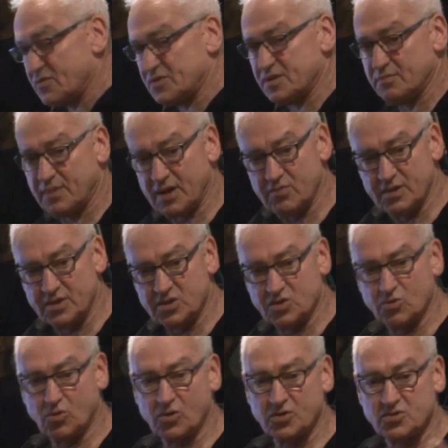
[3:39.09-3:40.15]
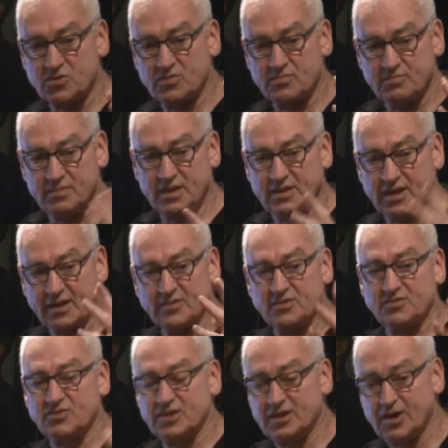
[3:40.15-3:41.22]
the moment in order to meet the other
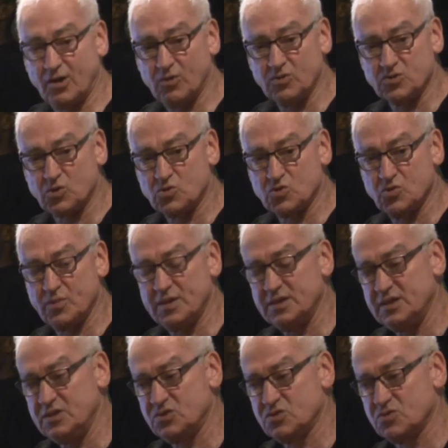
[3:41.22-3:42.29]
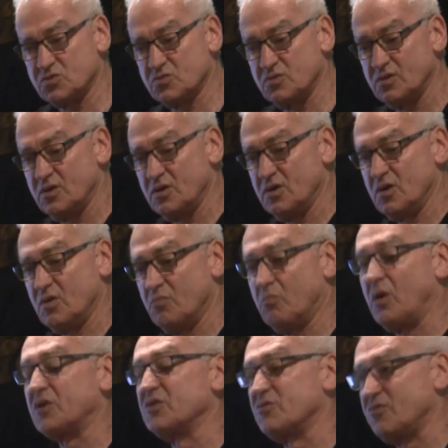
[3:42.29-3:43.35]
three goals, or do we need to
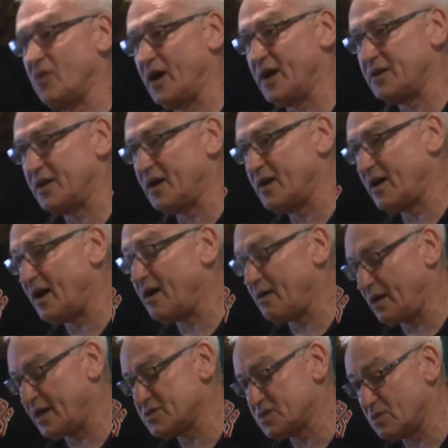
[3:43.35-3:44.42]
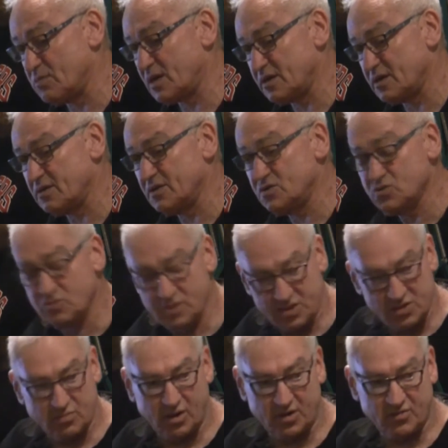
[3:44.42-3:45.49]
modify it? I say we clearly do need
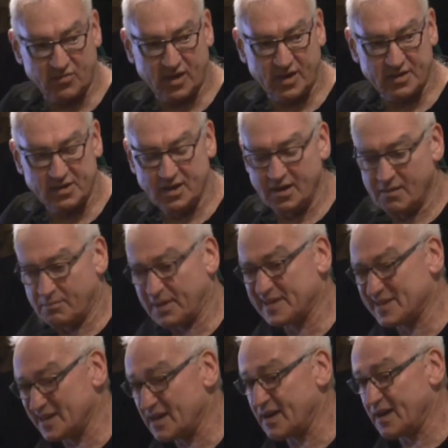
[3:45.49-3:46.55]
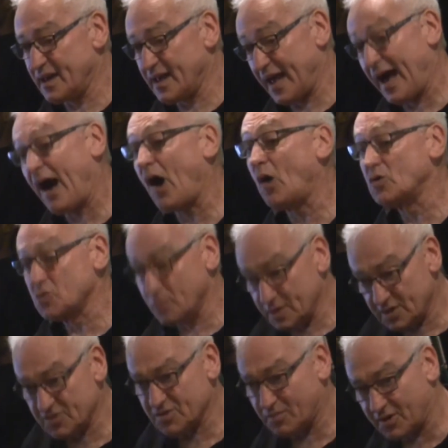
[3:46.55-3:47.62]
to modify it, but how do we
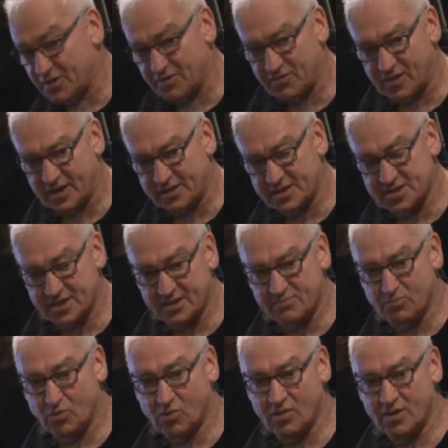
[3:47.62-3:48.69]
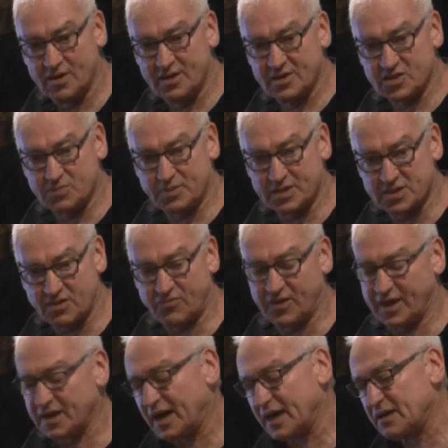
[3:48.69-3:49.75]
need to modify it? Let's get more
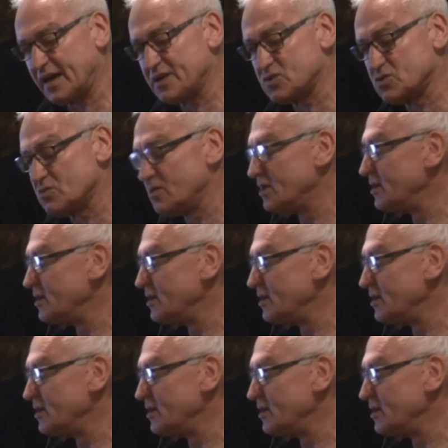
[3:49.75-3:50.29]
specific, and I'd like to